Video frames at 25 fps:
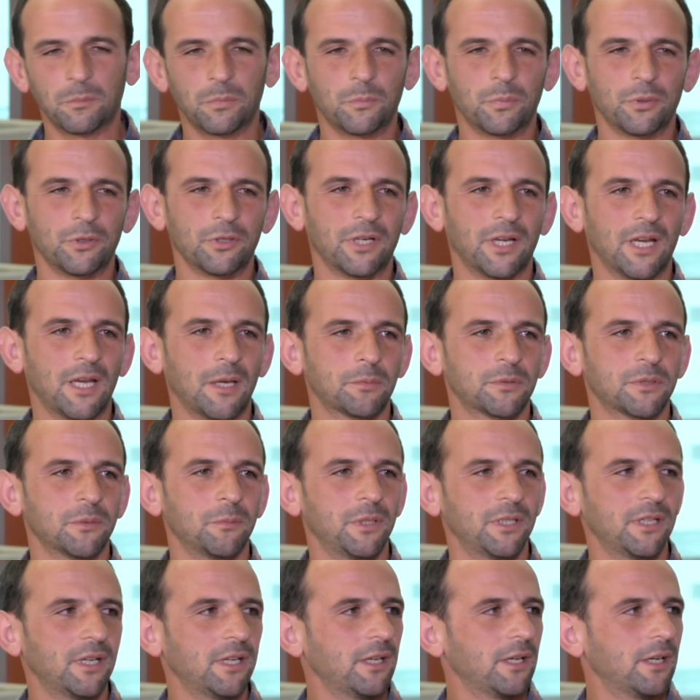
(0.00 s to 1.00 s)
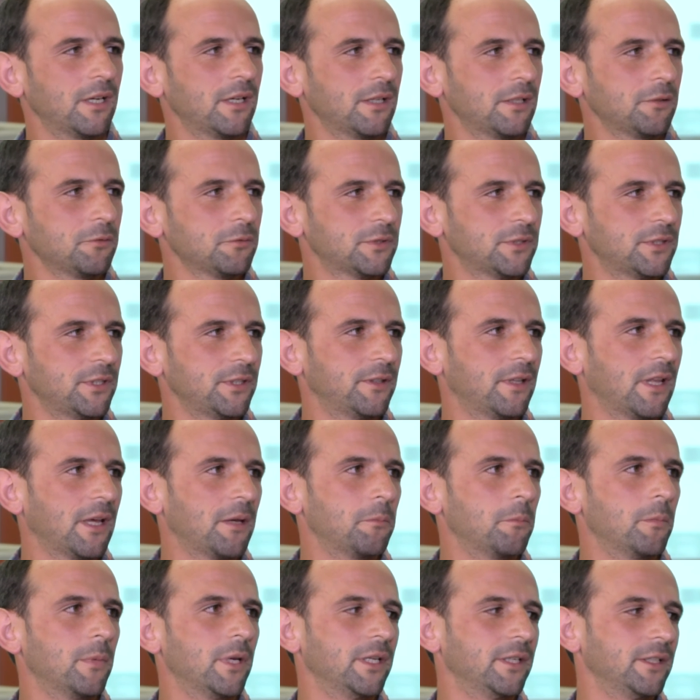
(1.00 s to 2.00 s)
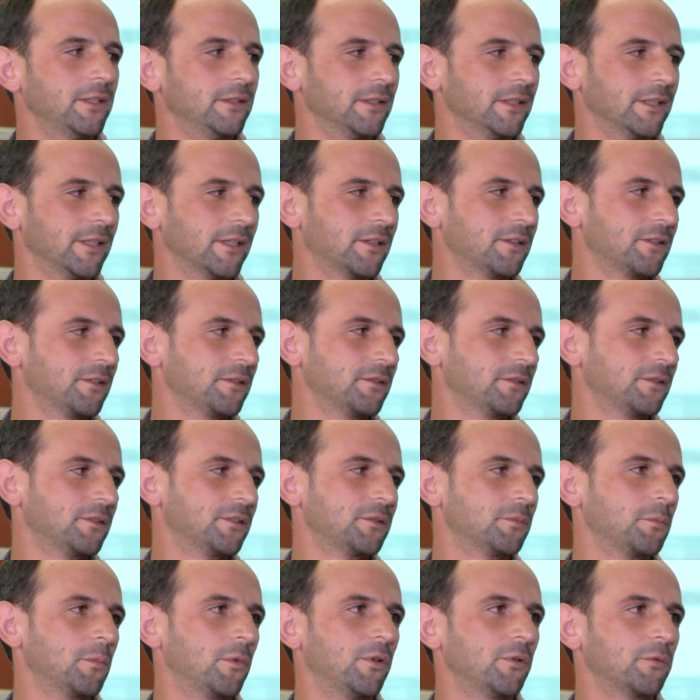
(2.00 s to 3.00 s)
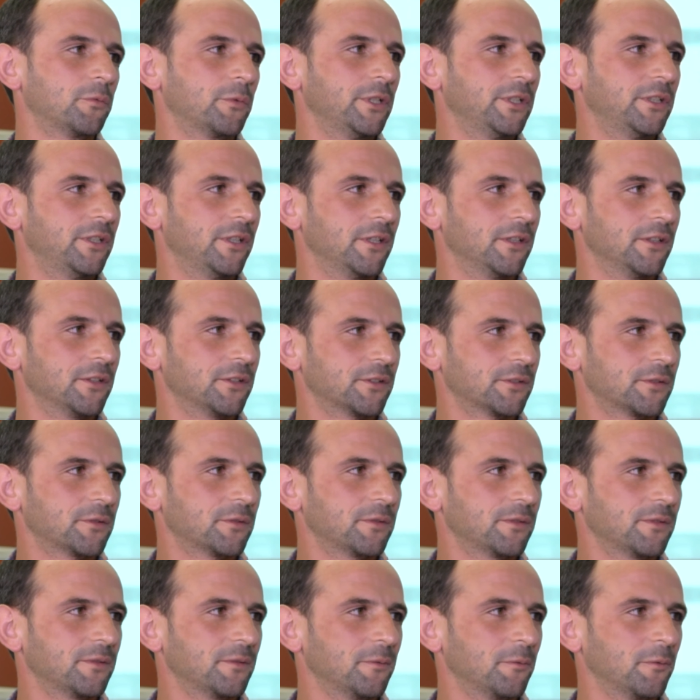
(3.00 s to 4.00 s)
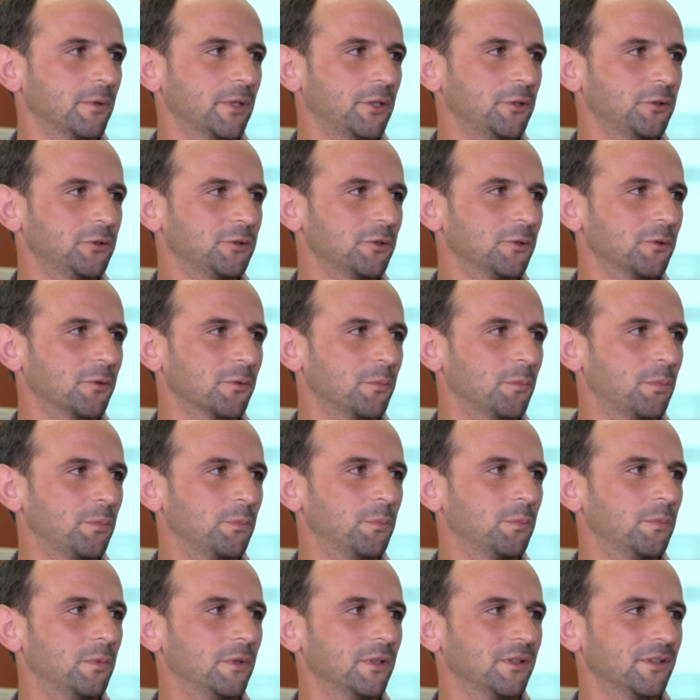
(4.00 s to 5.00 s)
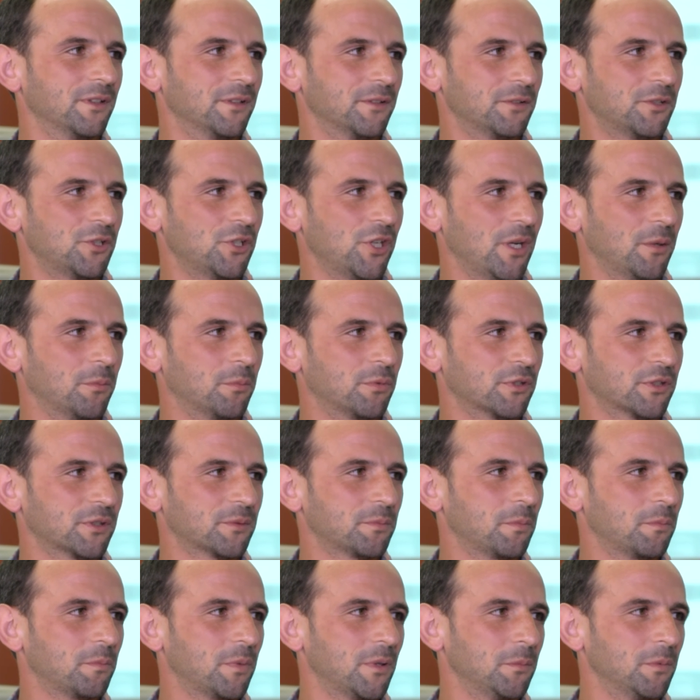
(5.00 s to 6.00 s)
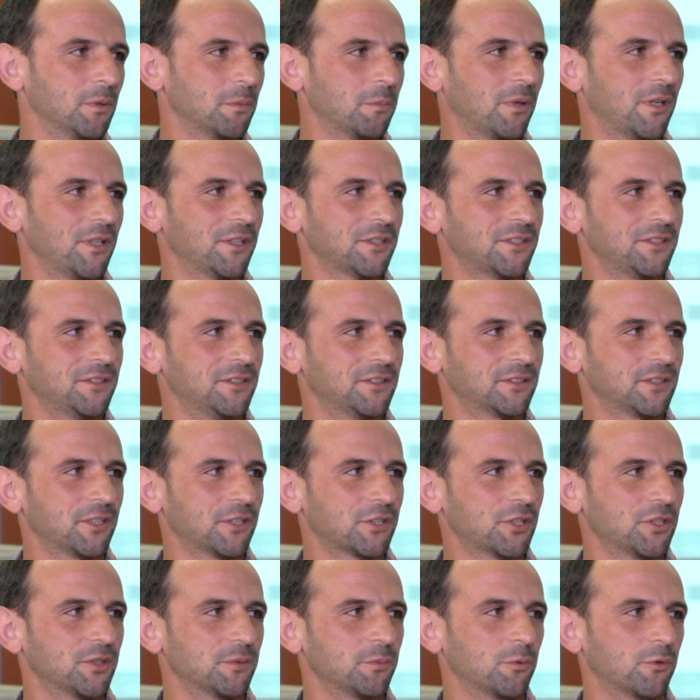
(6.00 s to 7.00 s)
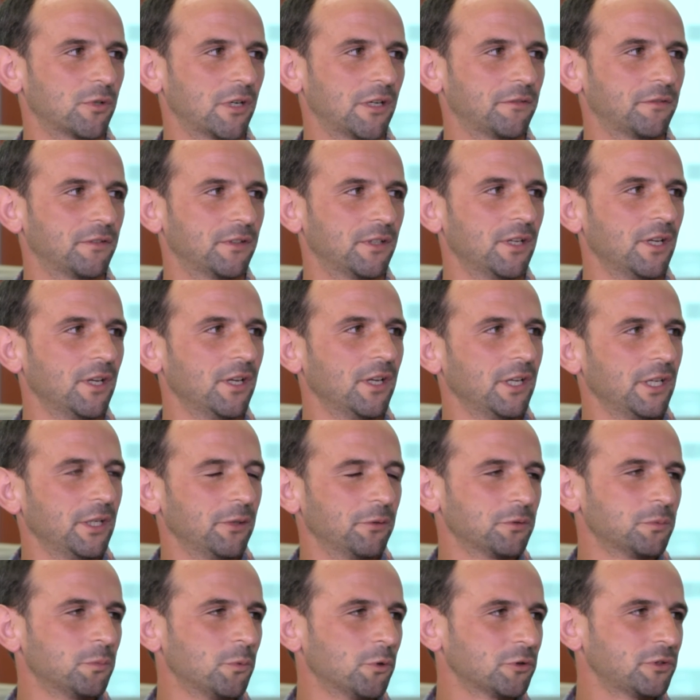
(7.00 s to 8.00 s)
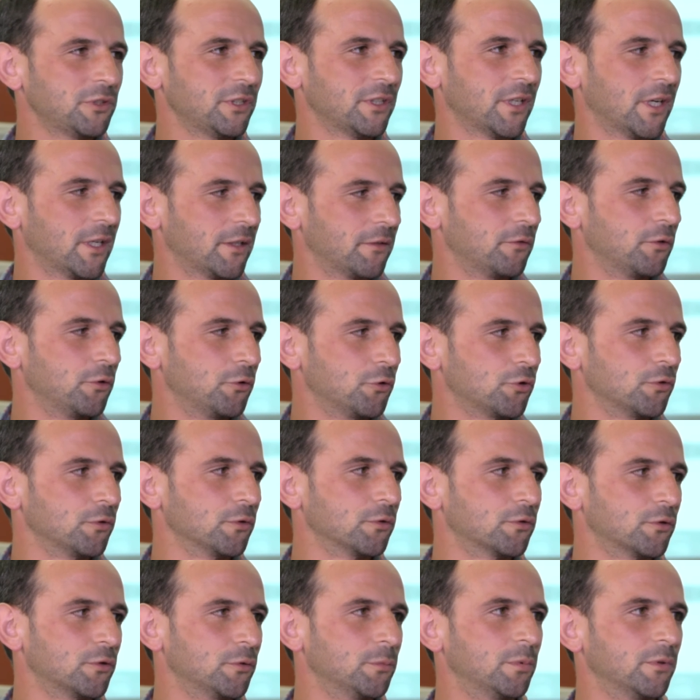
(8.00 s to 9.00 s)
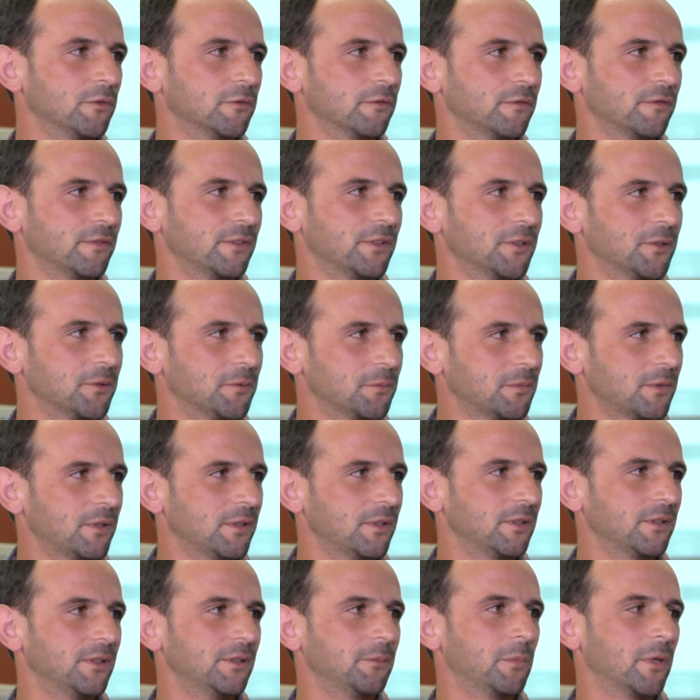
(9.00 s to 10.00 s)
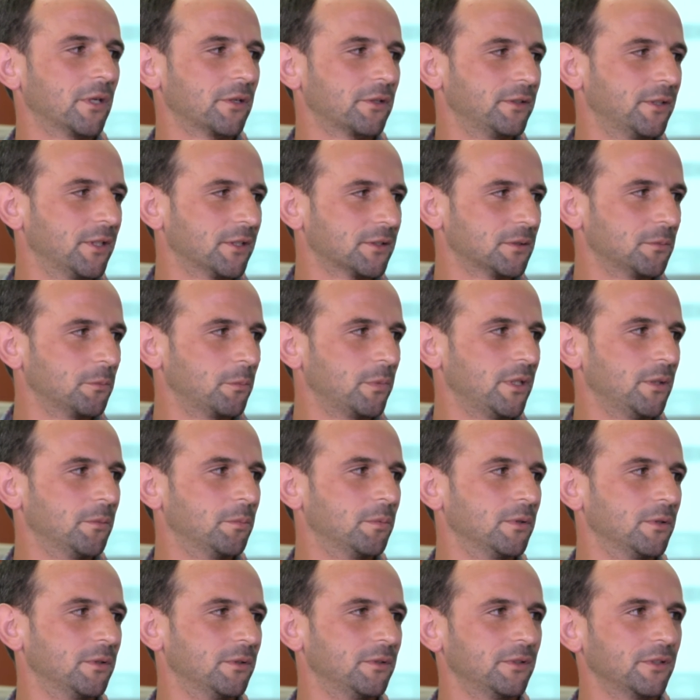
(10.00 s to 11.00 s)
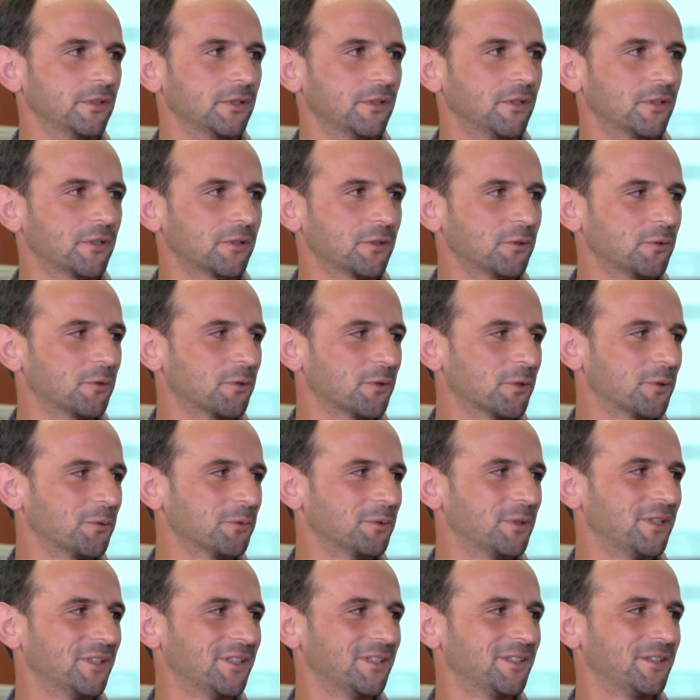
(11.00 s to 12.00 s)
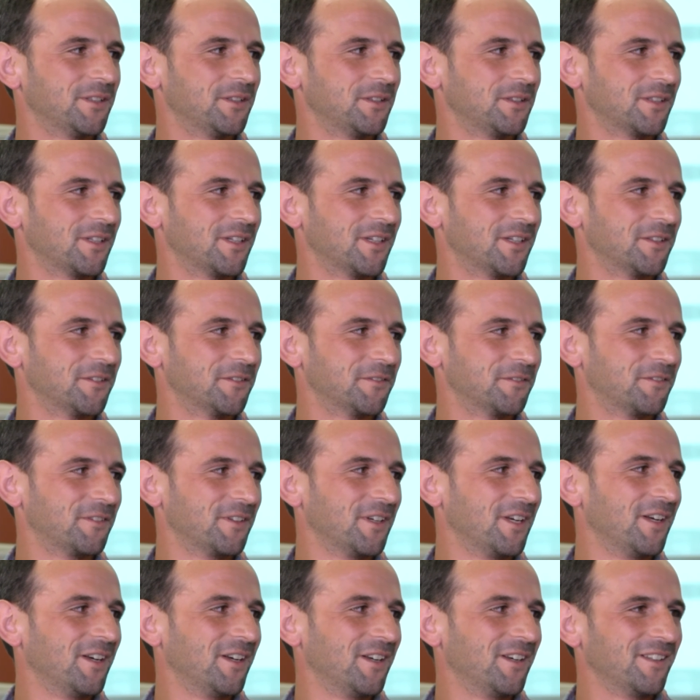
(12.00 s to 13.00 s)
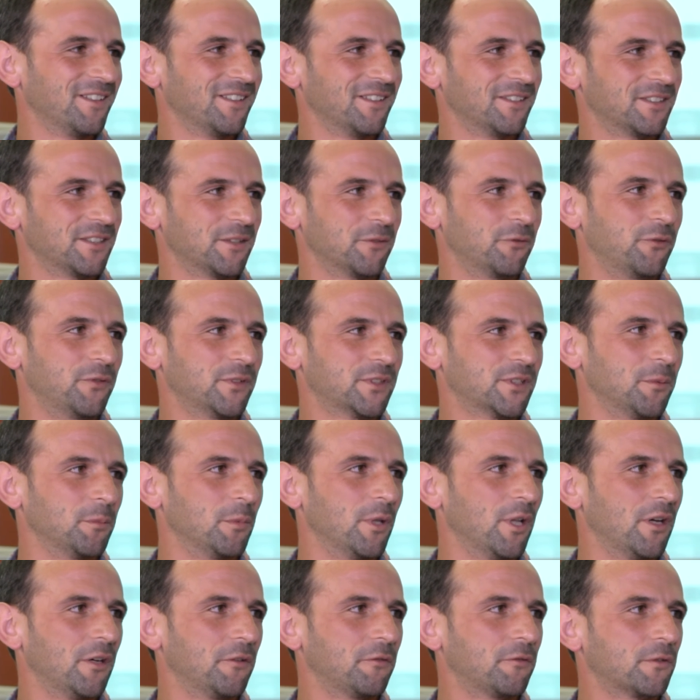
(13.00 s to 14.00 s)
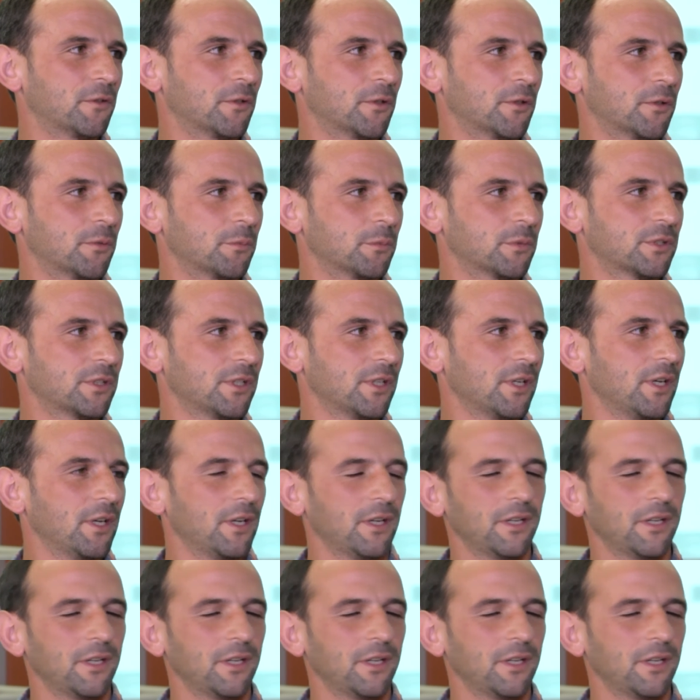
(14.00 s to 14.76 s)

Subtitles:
Perhaps. I mean, I haven't seen that many like small retailers when I used to go to chambers, public policy discussions more often. It was mostly kind of usual group of about a dozen people, Garden Court Hotel, kind of mm-hmm. some law firms.